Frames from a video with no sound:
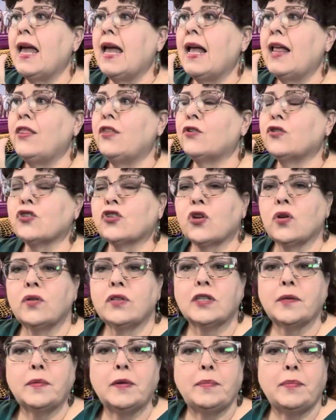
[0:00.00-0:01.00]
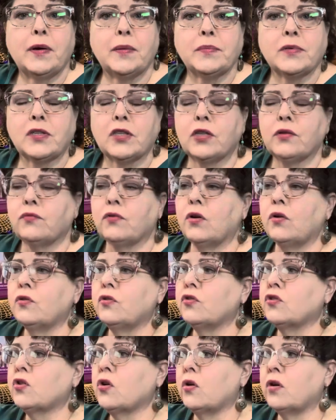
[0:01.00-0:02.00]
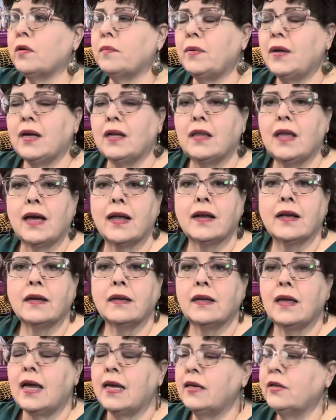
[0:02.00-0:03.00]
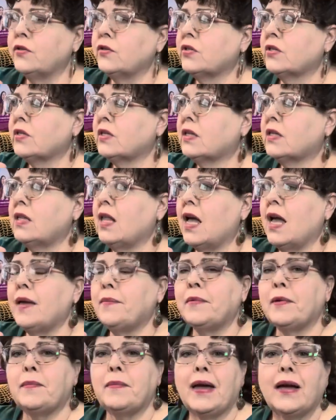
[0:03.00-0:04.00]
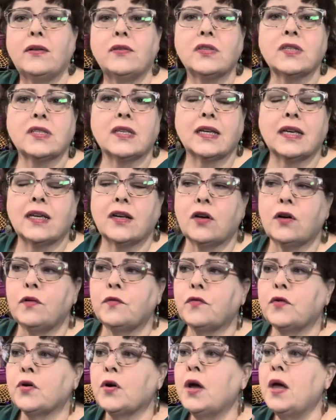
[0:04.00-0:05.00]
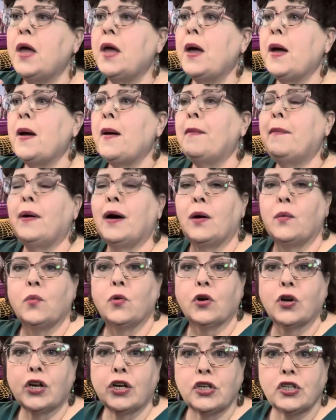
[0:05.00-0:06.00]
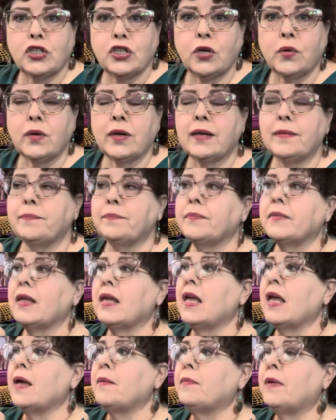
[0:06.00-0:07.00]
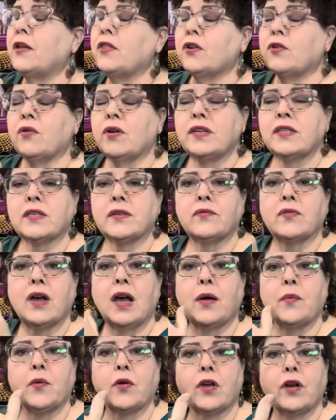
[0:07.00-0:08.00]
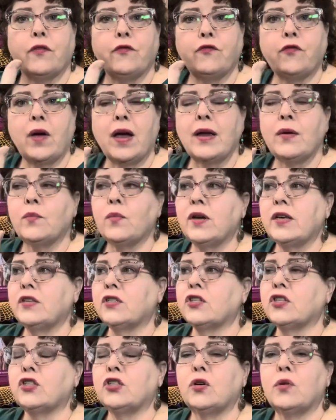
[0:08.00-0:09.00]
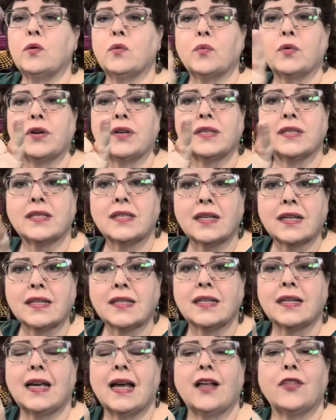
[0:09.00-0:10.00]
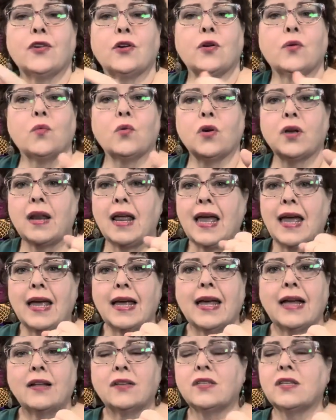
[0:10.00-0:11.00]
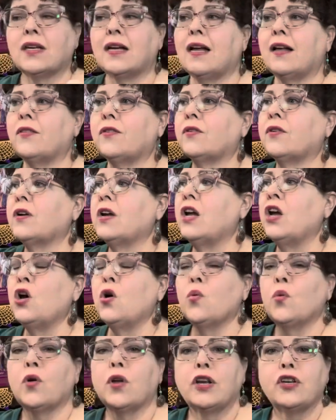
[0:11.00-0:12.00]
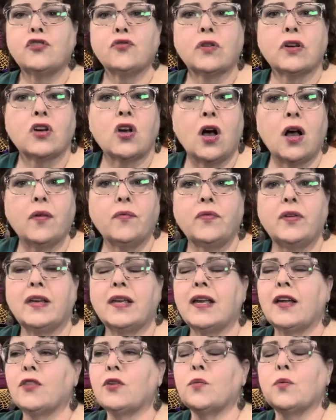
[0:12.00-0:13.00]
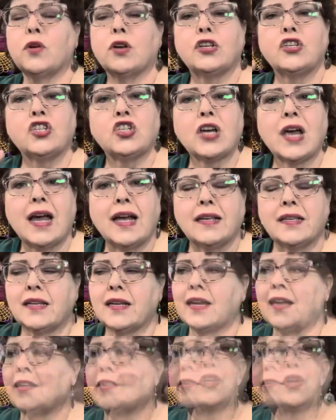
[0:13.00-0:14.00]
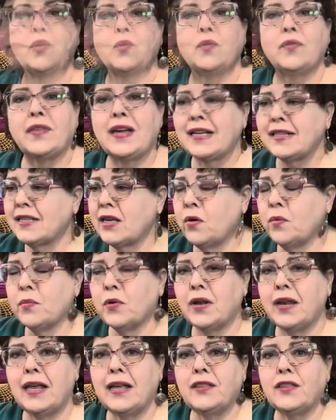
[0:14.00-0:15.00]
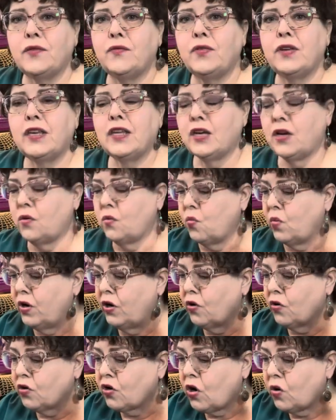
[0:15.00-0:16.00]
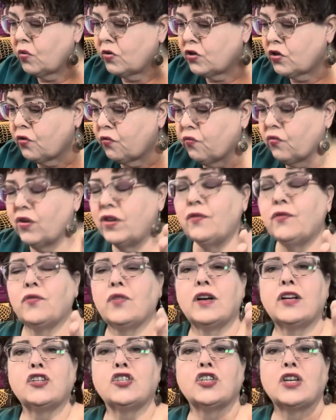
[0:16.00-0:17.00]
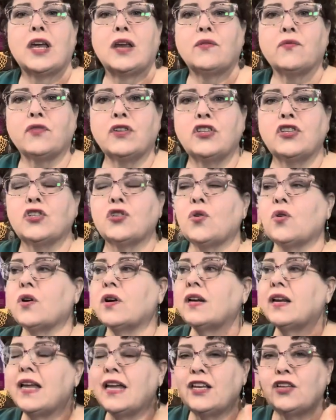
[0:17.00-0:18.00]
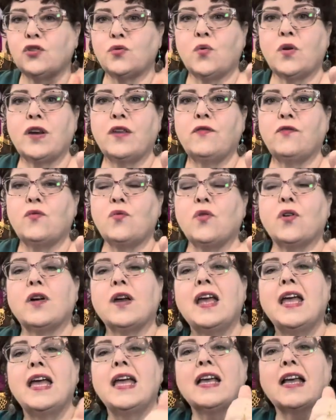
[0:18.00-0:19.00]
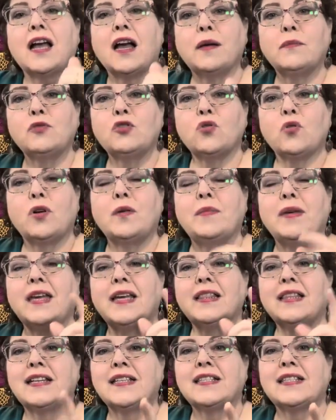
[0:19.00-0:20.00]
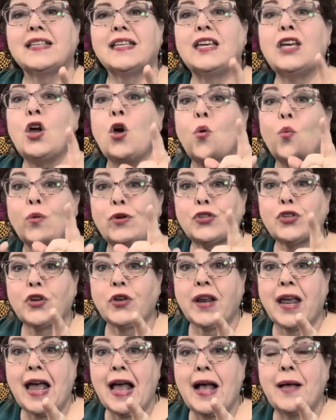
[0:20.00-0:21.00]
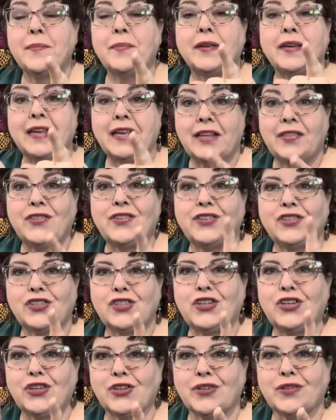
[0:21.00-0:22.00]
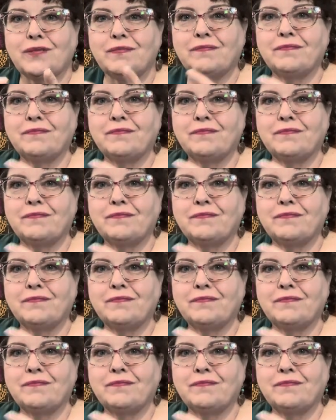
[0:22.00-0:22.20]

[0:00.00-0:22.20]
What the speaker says: There's going to be bumps in the road. There's going to be a lot of hills to climb and mountains to get over, but we're going to do it. By the grace of God, we're going to find ways to do it. We're going to stick together. We're going to hang out together. We're going to drink coffee together. We're going to chat together. So that's how I'm going to end the video. We are going to refresh and restart in 24. Come join me. Let's see what's going to happen in this year.